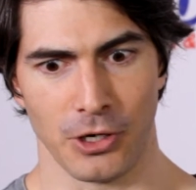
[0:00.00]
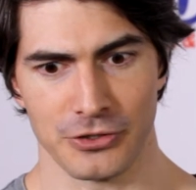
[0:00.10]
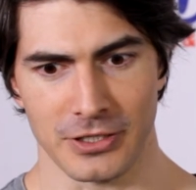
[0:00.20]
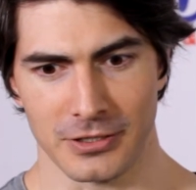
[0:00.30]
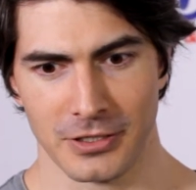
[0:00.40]

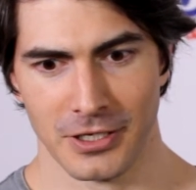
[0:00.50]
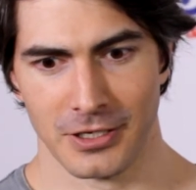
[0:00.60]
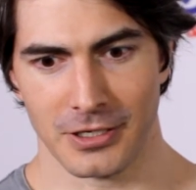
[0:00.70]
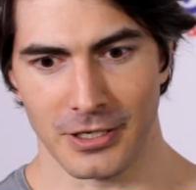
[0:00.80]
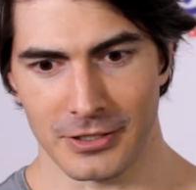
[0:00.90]
Marsden
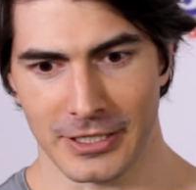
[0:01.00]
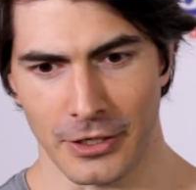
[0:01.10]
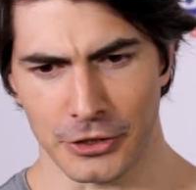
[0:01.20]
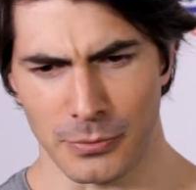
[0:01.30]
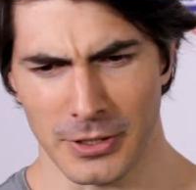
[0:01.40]

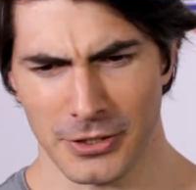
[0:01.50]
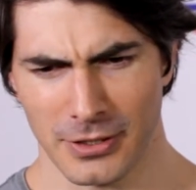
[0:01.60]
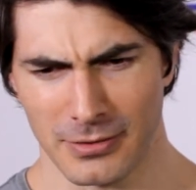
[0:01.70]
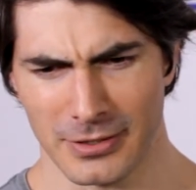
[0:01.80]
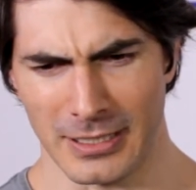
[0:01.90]
character,
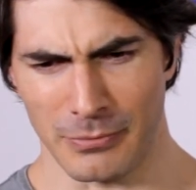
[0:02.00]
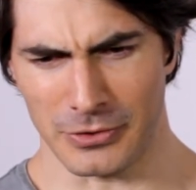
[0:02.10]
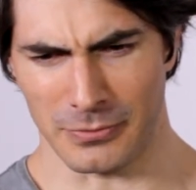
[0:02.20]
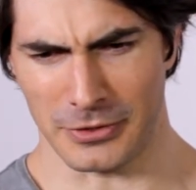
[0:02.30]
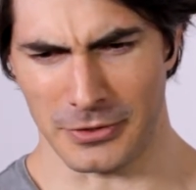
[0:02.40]
Richard? His name
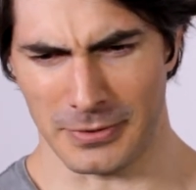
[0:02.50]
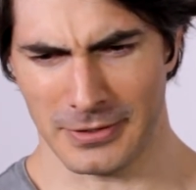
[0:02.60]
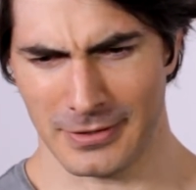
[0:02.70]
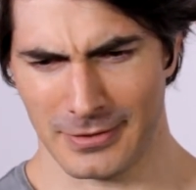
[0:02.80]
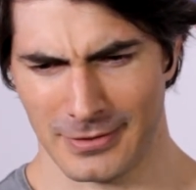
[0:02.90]
wasn't Richard,
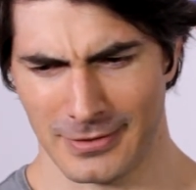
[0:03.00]
was it?